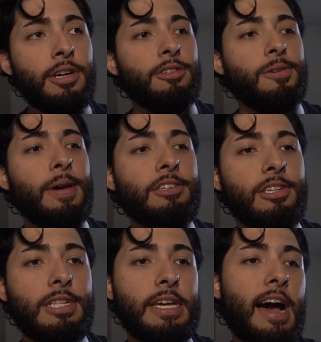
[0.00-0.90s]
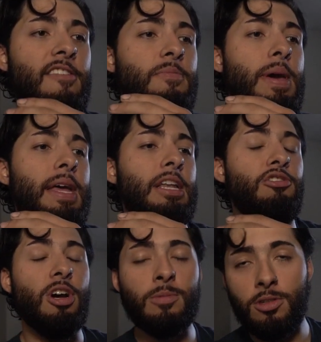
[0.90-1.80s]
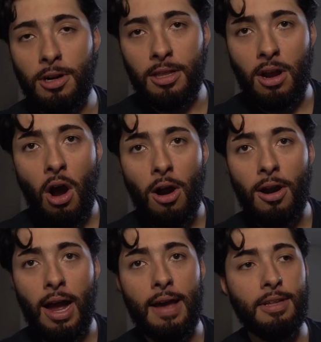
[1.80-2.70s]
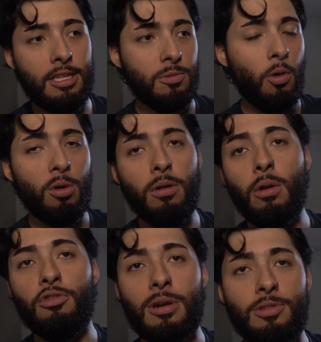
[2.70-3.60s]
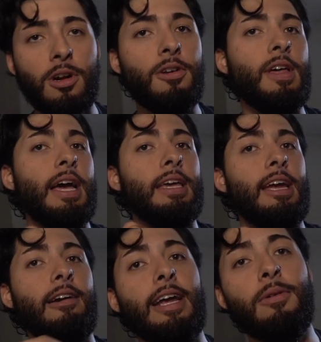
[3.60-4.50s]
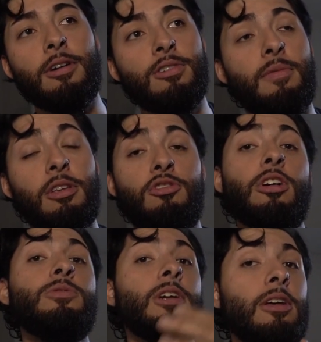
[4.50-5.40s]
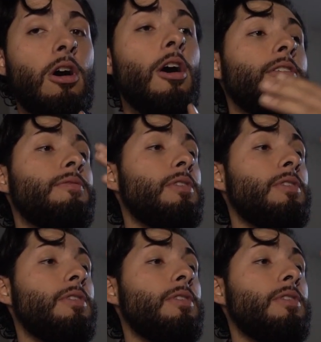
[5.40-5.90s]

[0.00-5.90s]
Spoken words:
So basically, I've been jump starting the car. I have like this portable little jump starter that I can carry anywhere. So I've been jump starting the car.